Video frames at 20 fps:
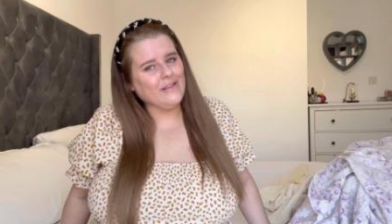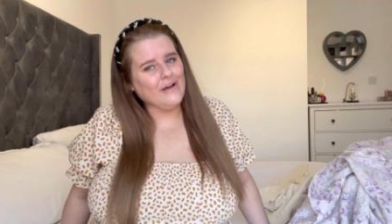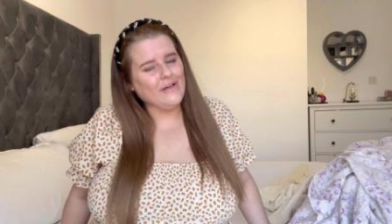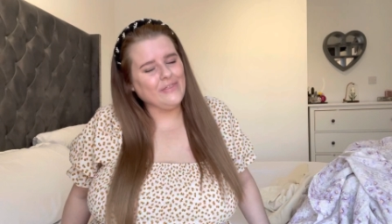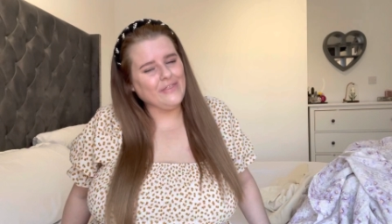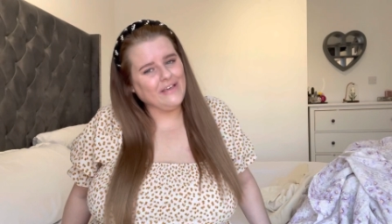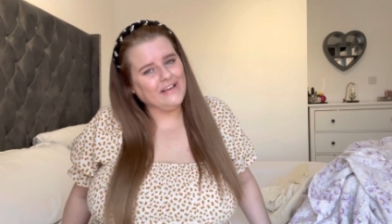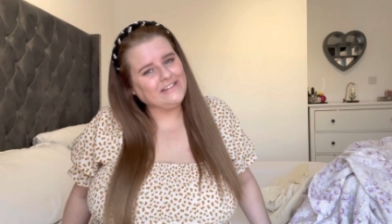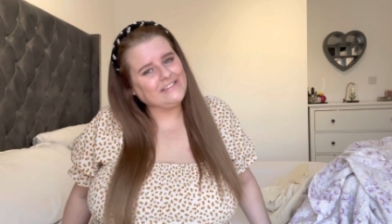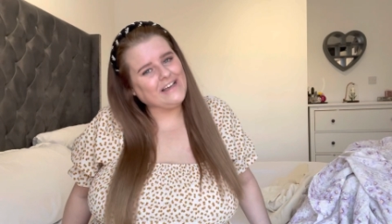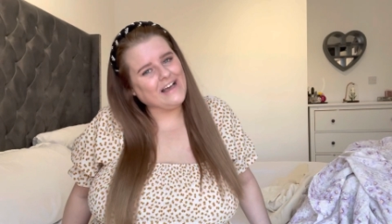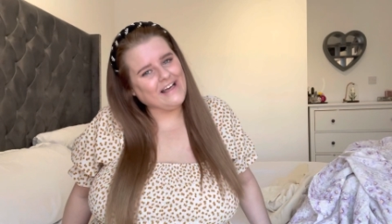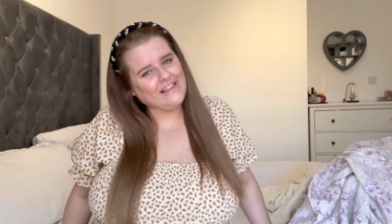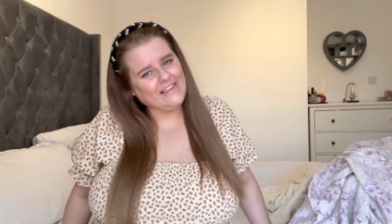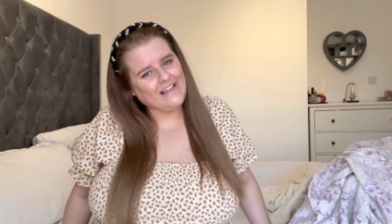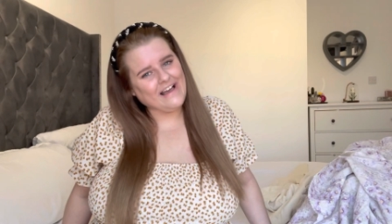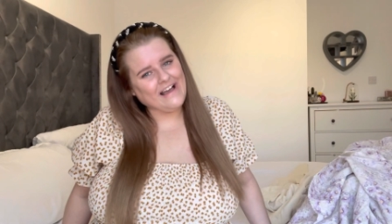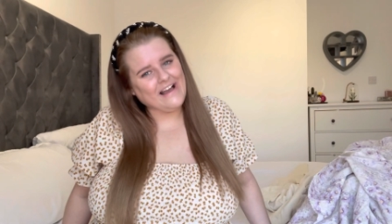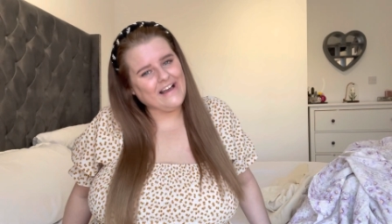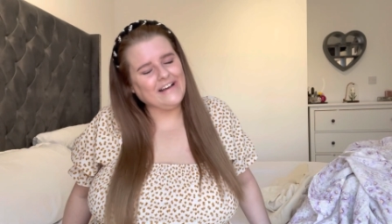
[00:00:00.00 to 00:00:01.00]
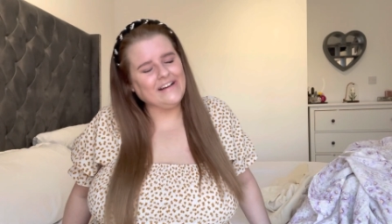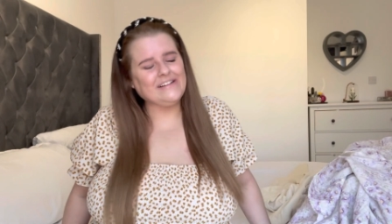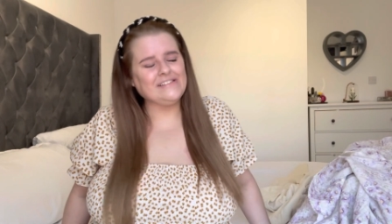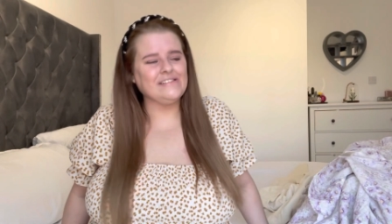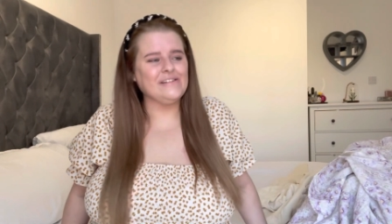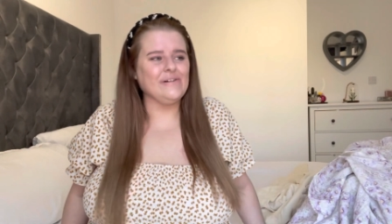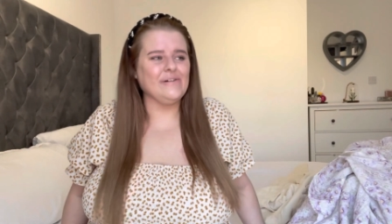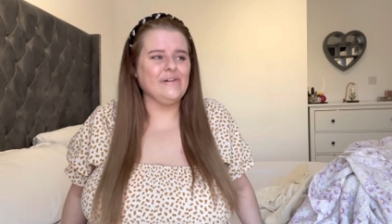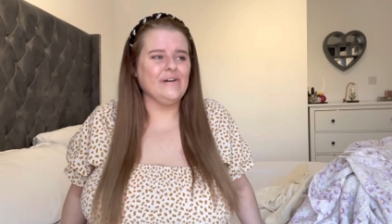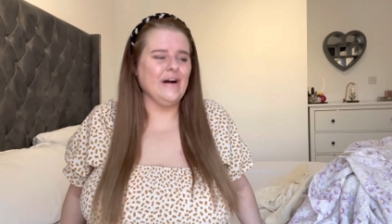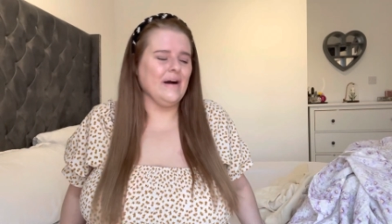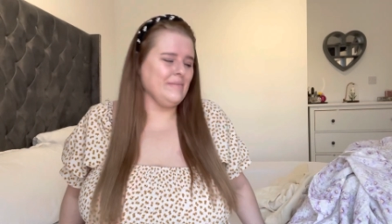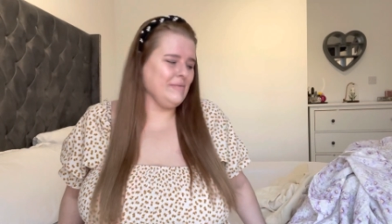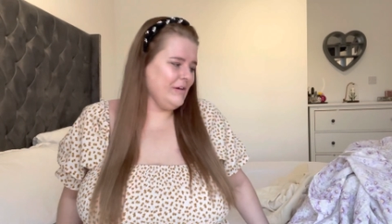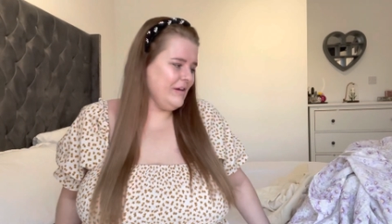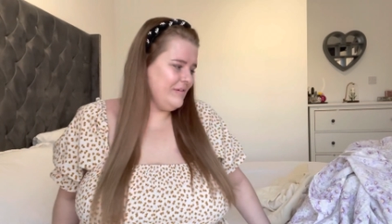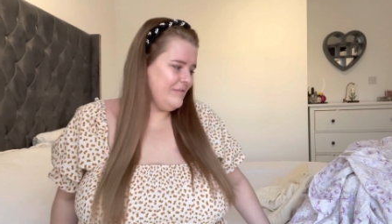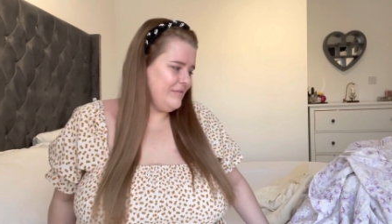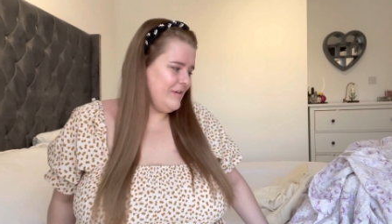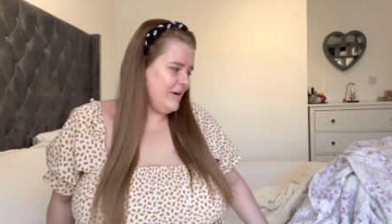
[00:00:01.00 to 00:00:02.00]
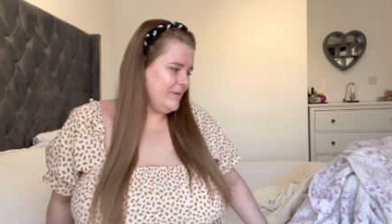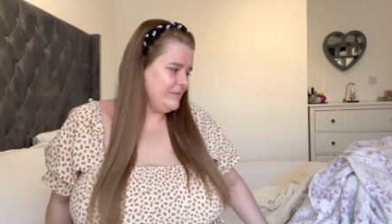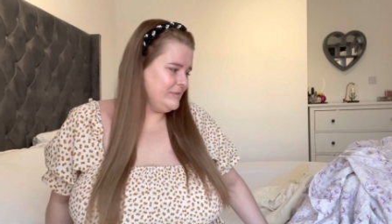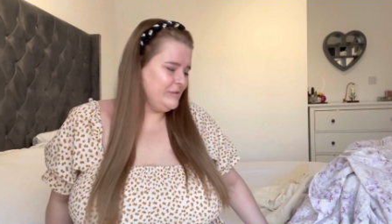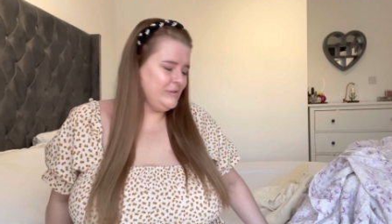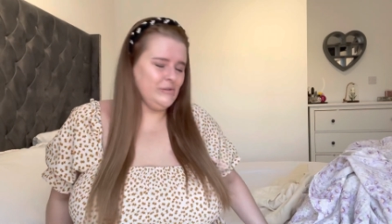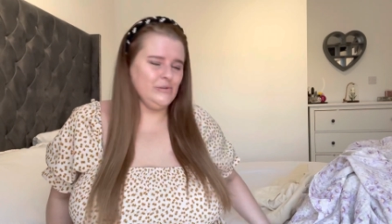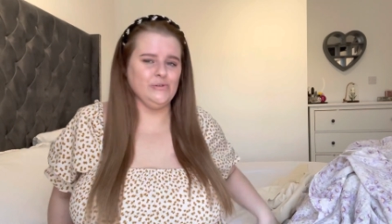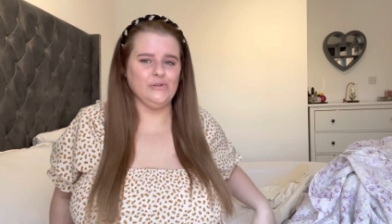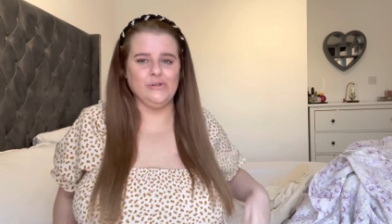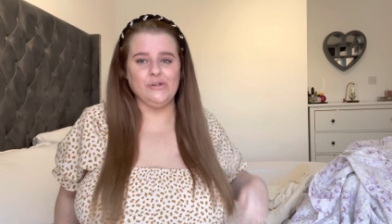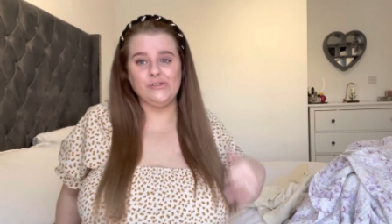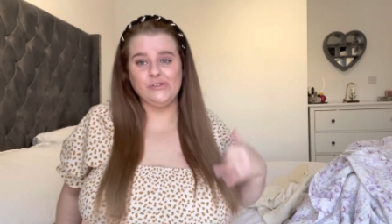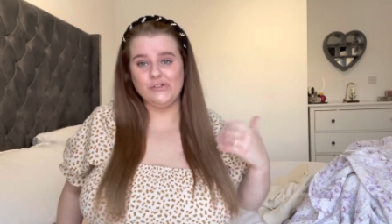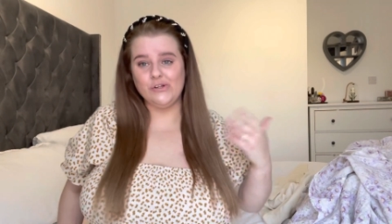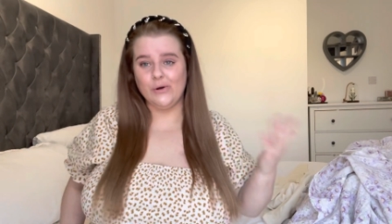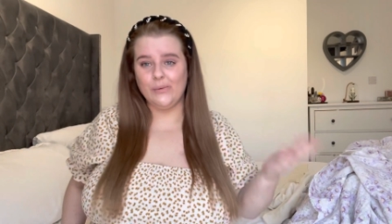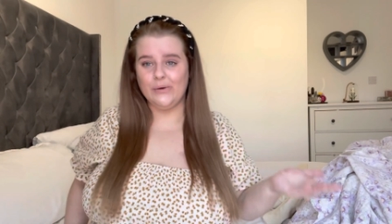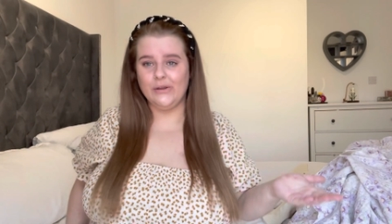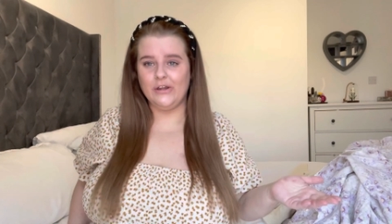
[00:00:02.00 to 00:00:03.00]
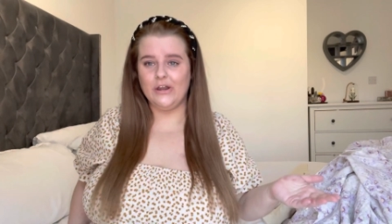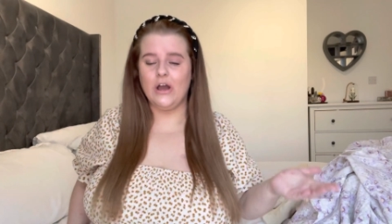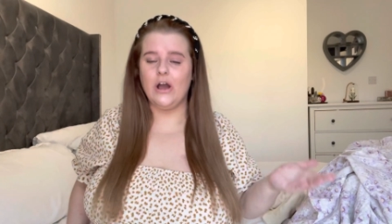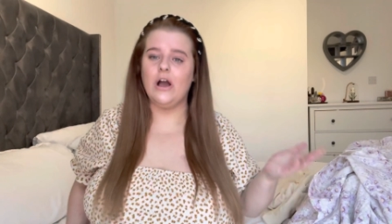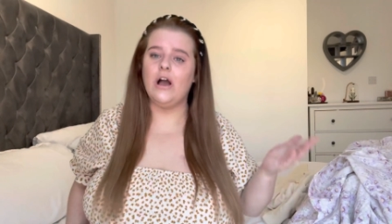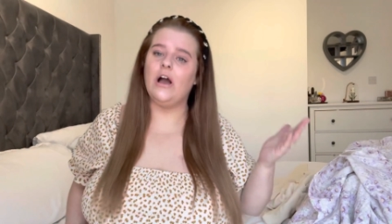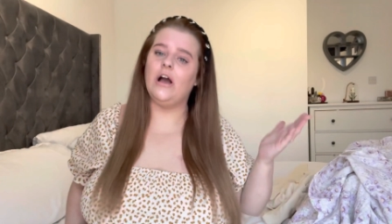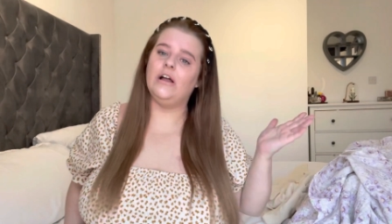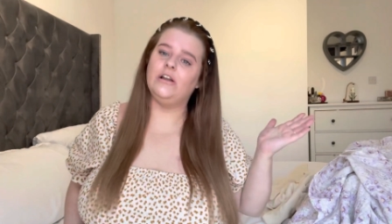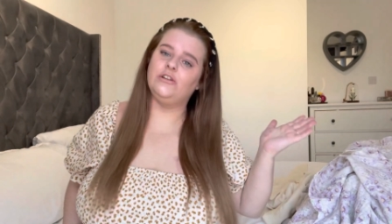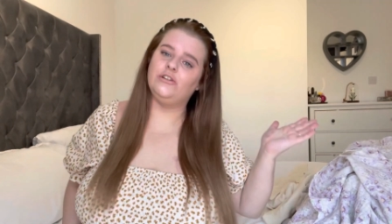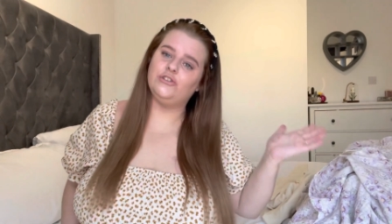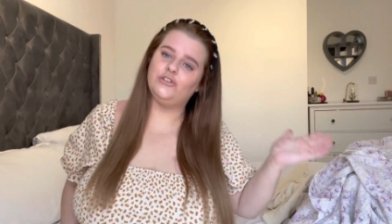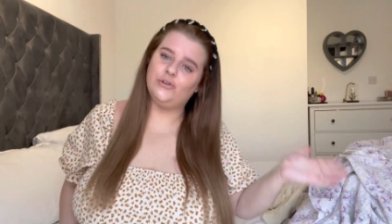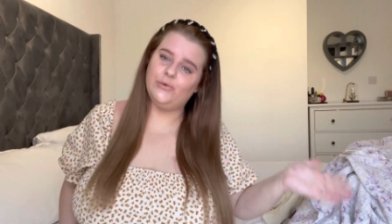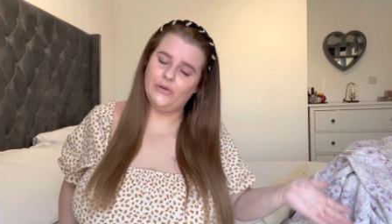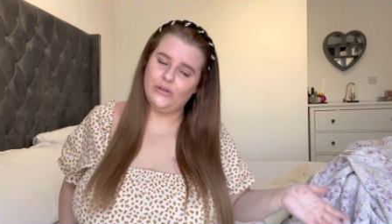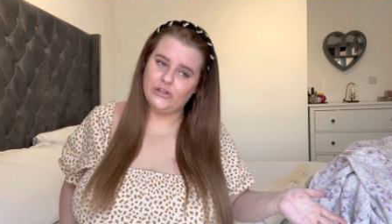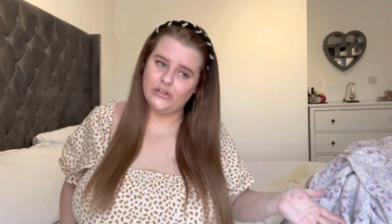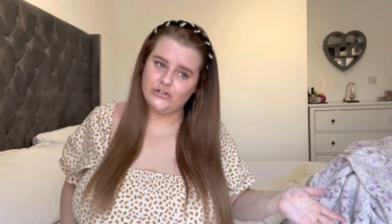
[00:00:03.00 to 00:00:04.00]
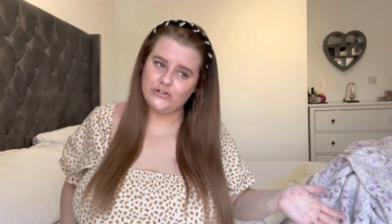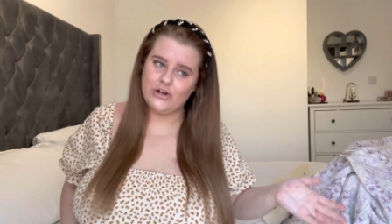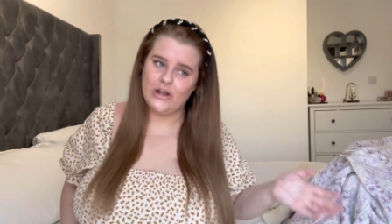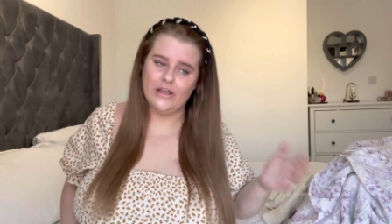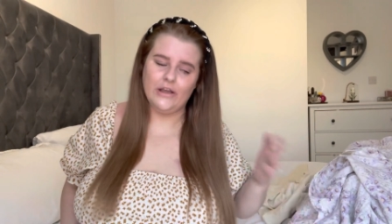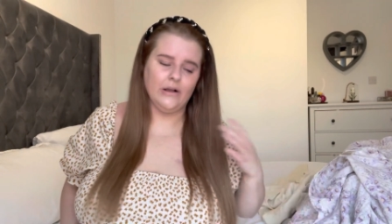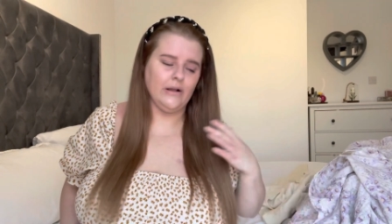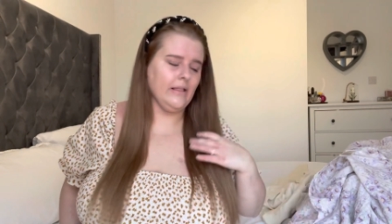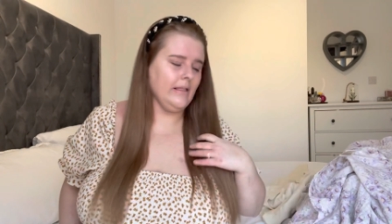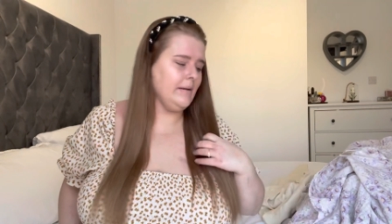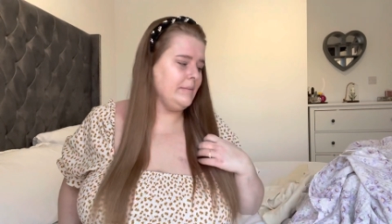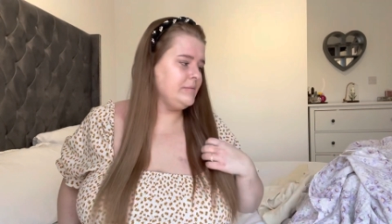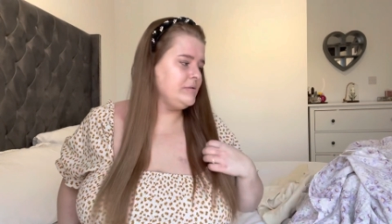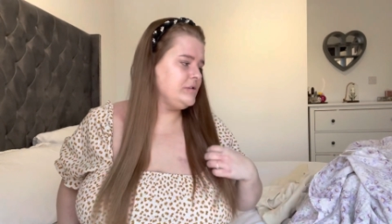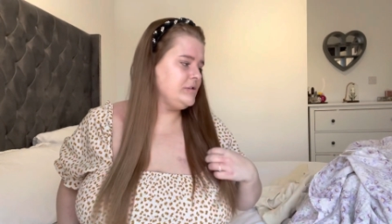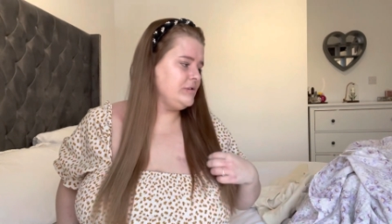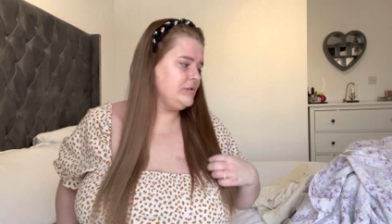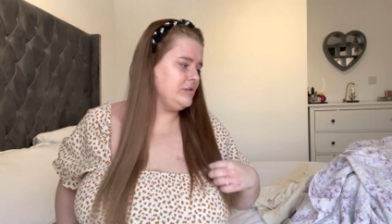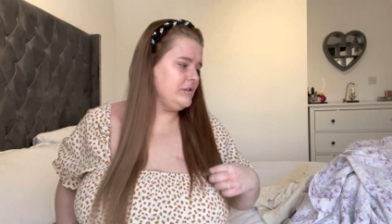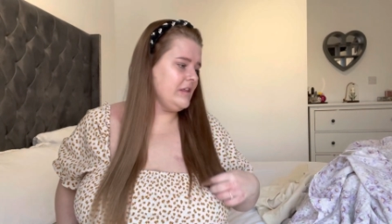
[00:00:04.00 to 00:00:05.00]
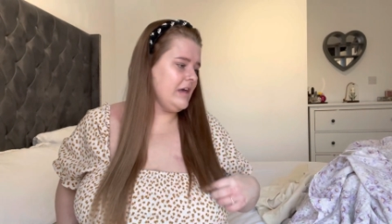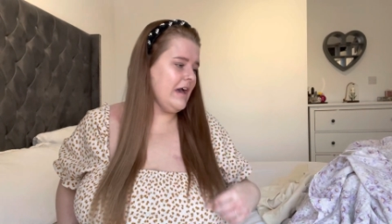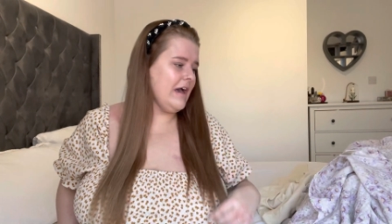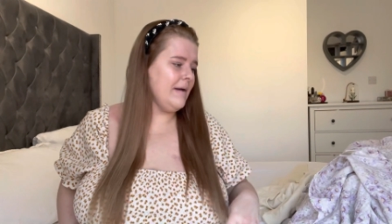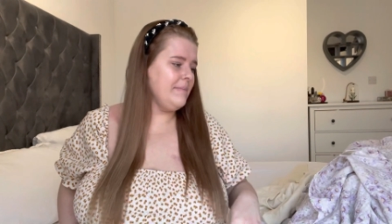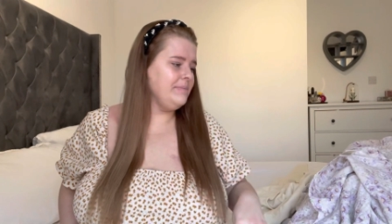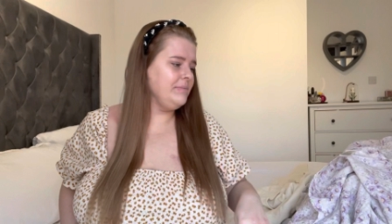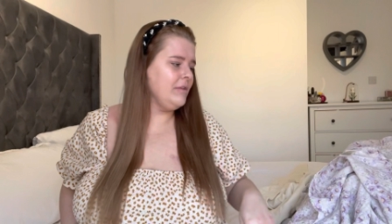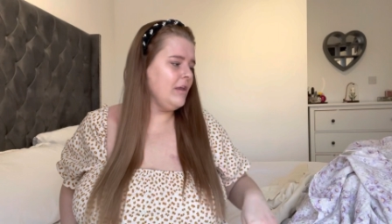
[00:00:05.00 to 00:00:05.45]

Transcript: of things that I like so I'm looking forward to showing you and showing you the try on clips to them